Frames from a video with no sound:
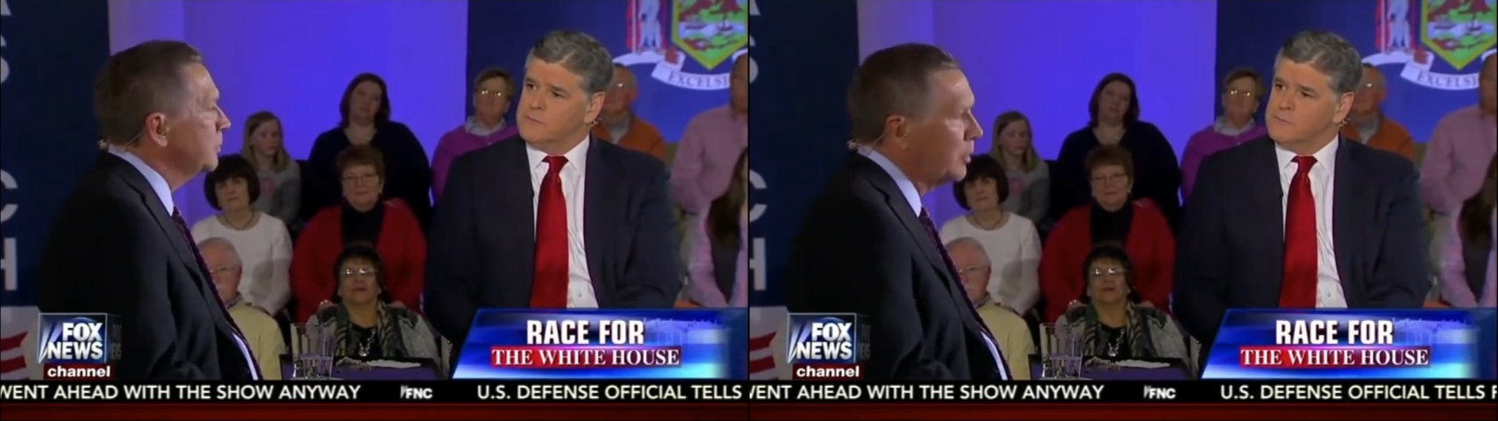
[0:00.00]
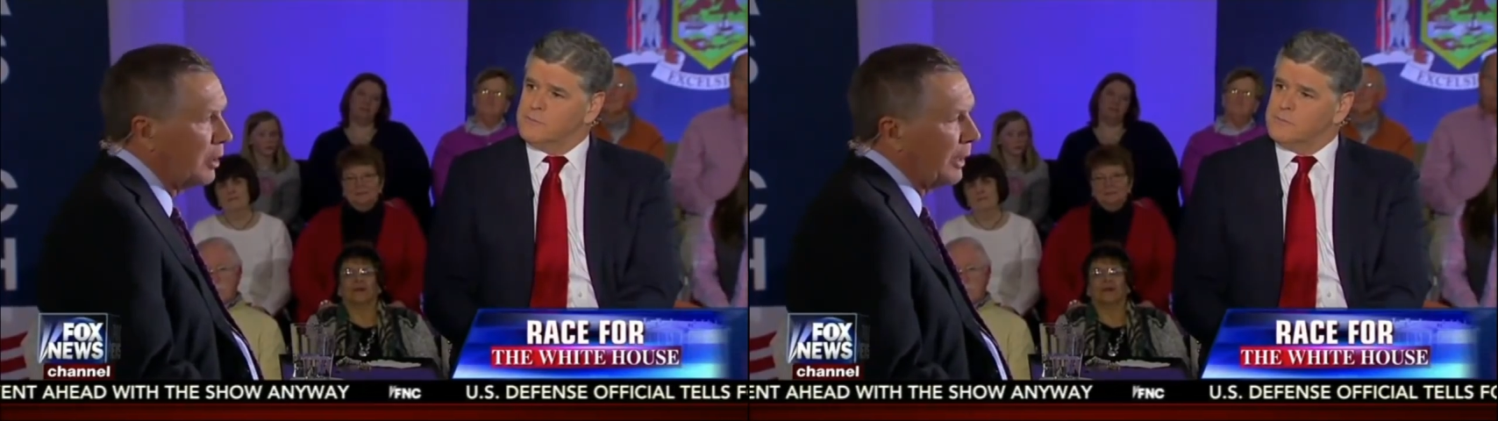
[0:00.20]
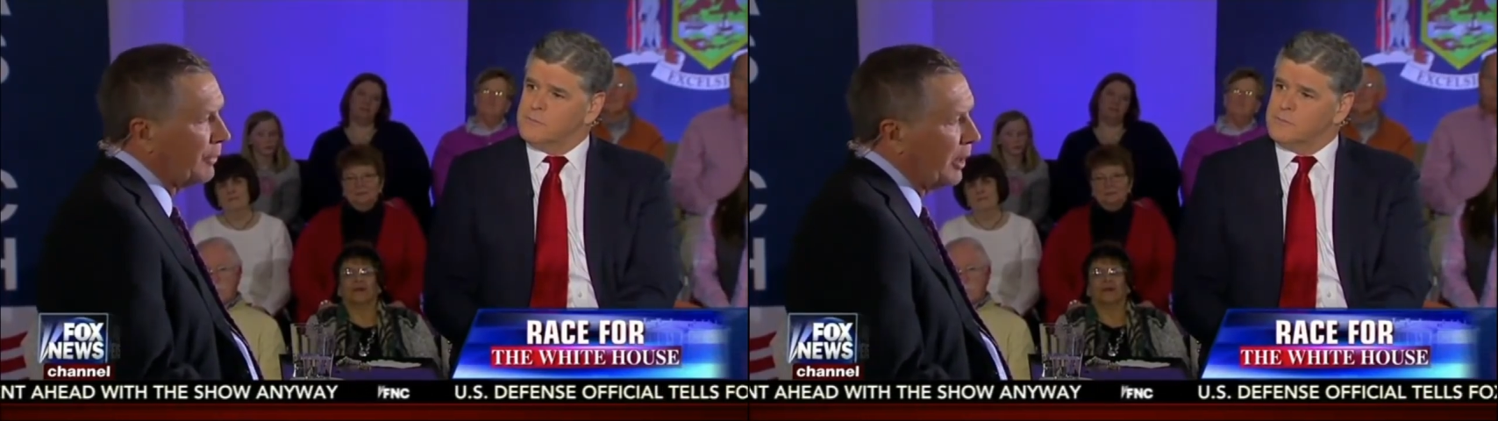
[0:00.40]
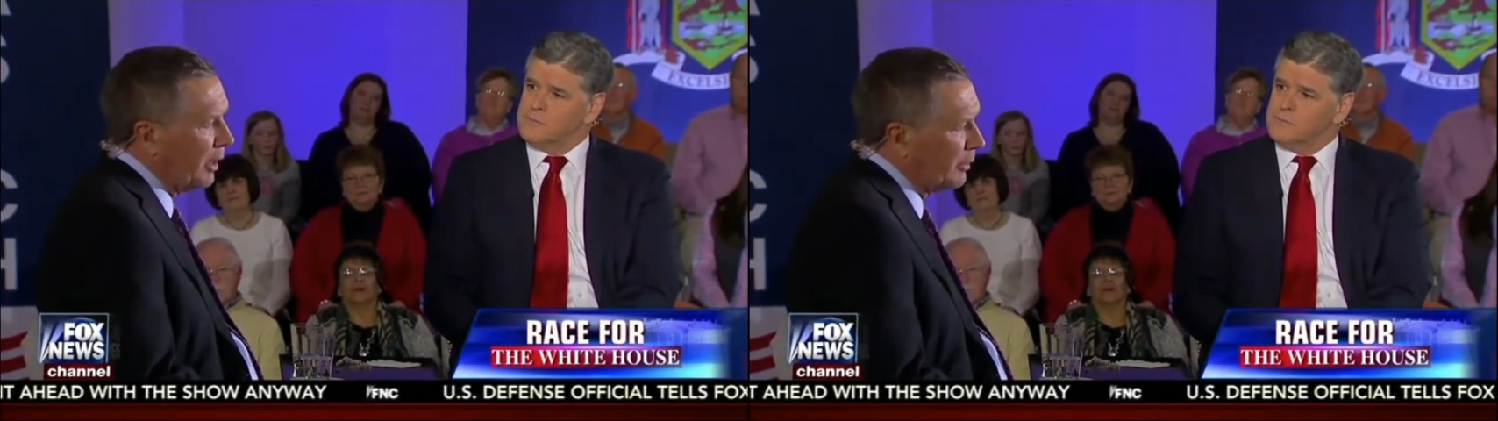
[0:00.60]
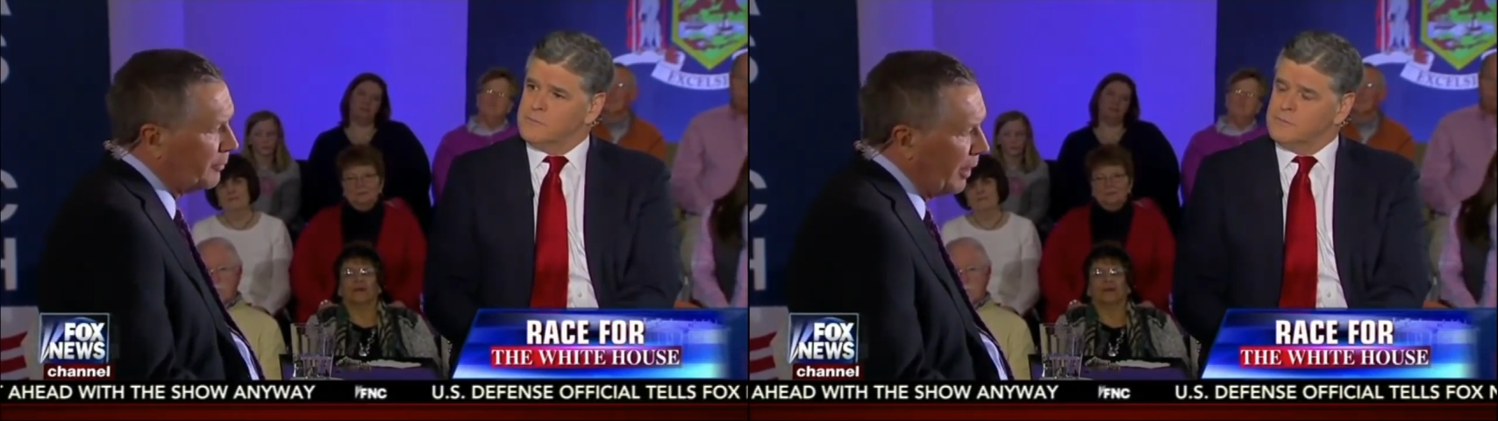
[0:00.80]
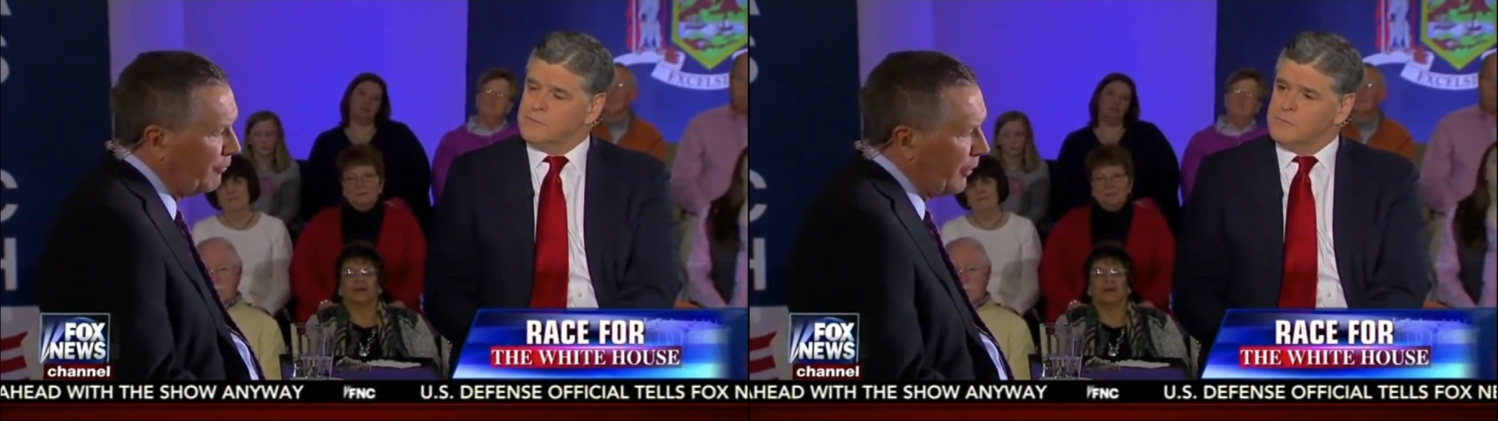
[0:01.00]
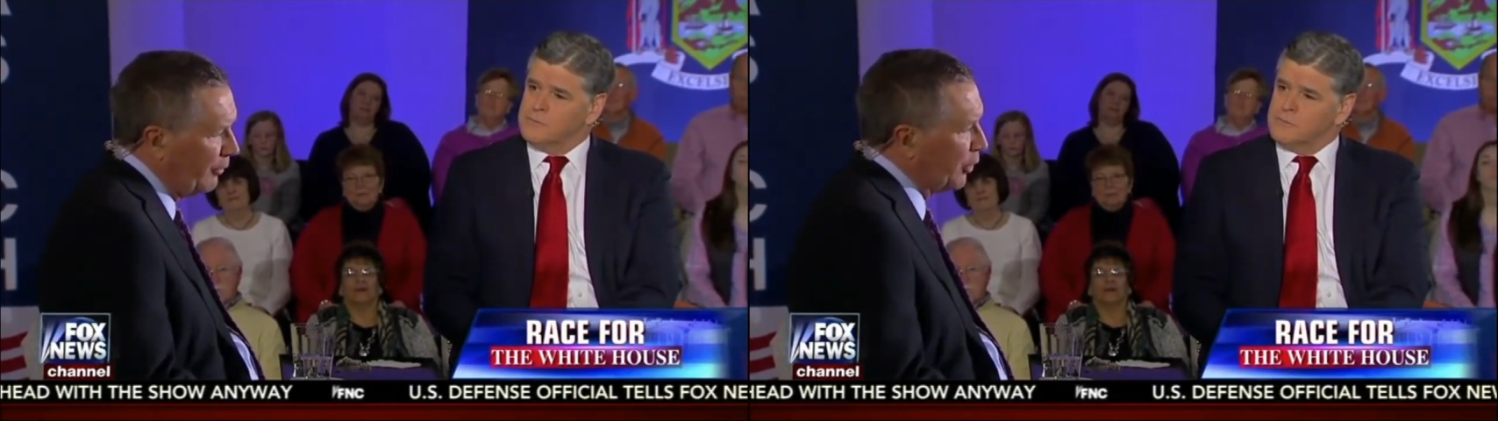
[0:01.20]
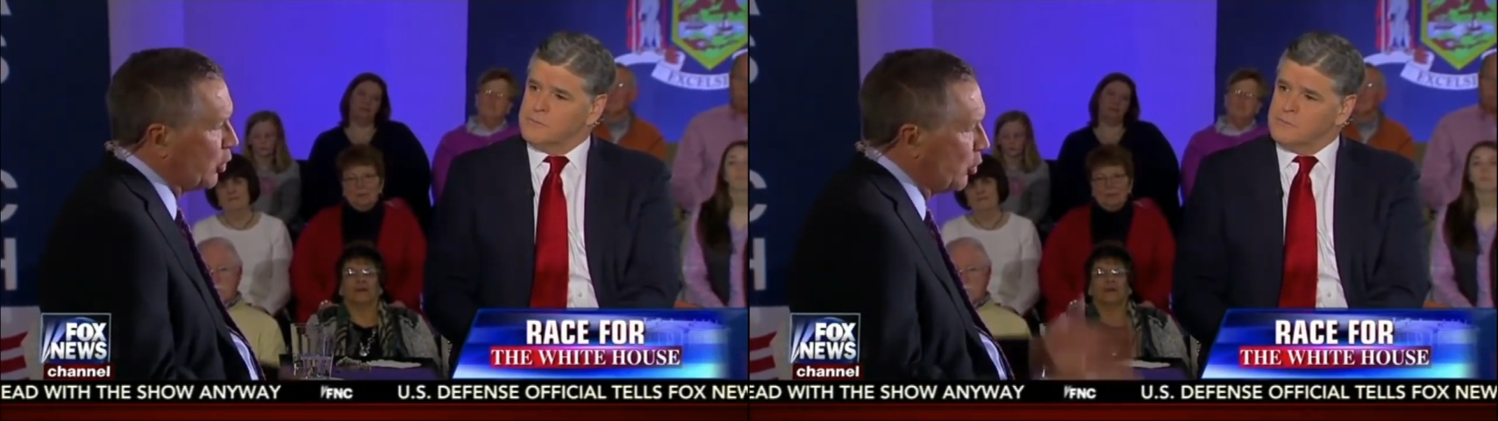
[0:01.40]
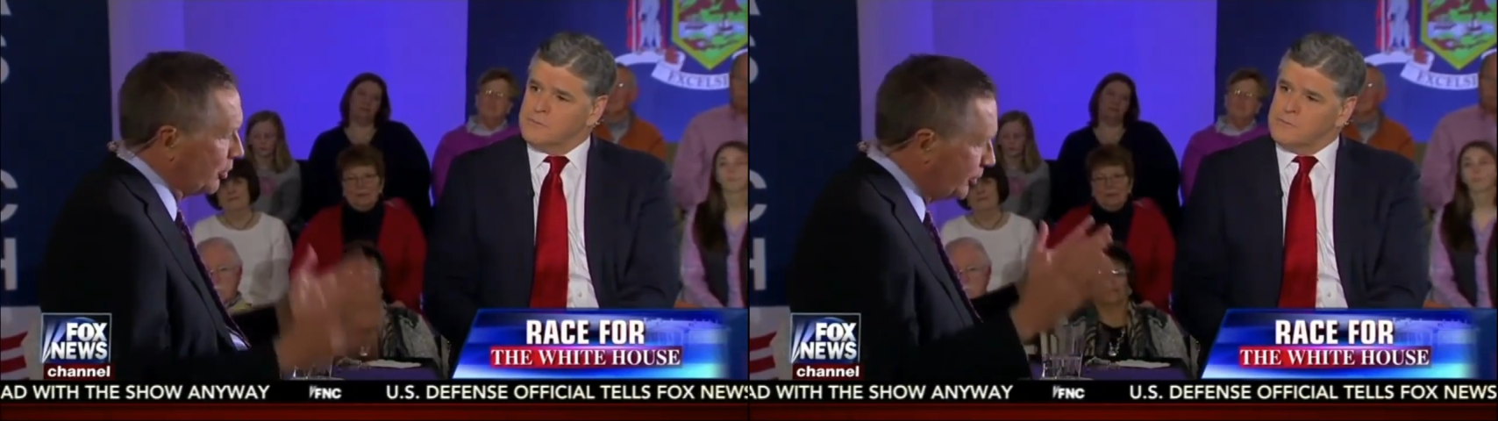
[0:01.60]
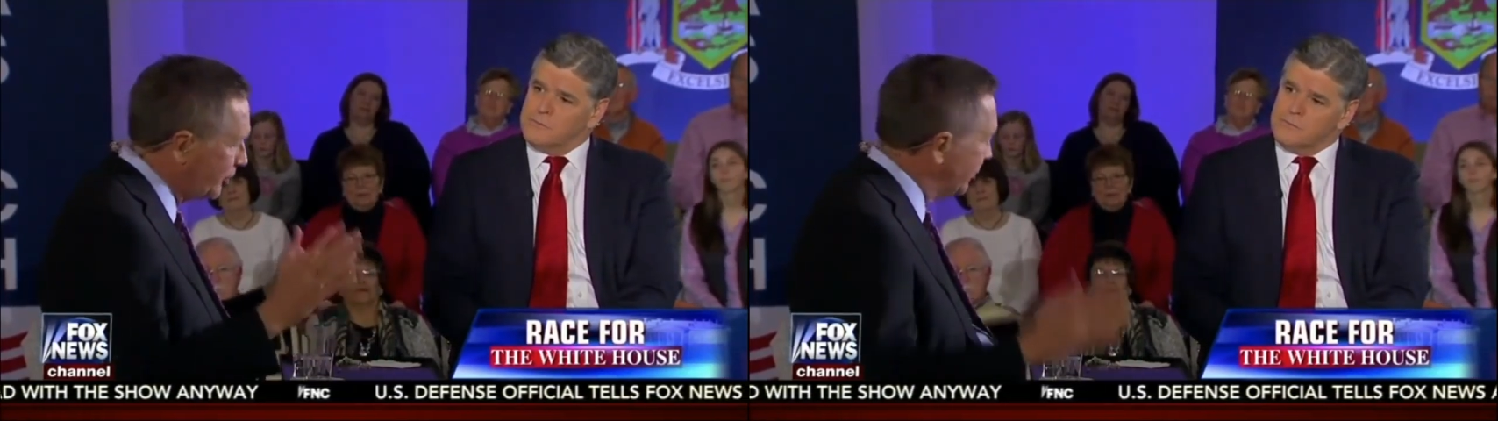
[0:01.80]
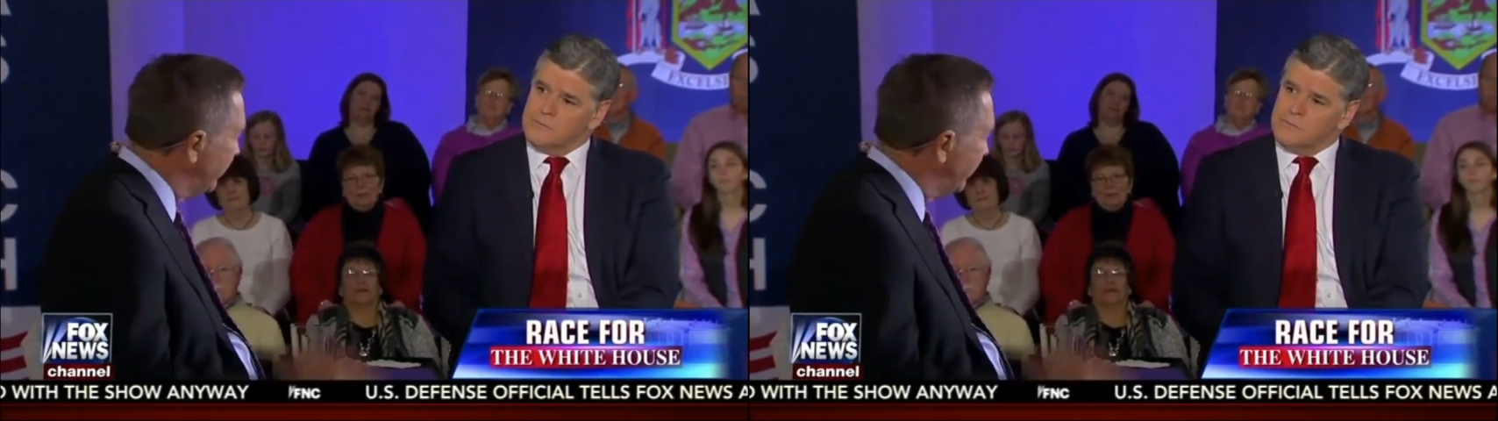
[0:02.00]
Speaker 1: Well, I mean, I, my favorite, of course, is the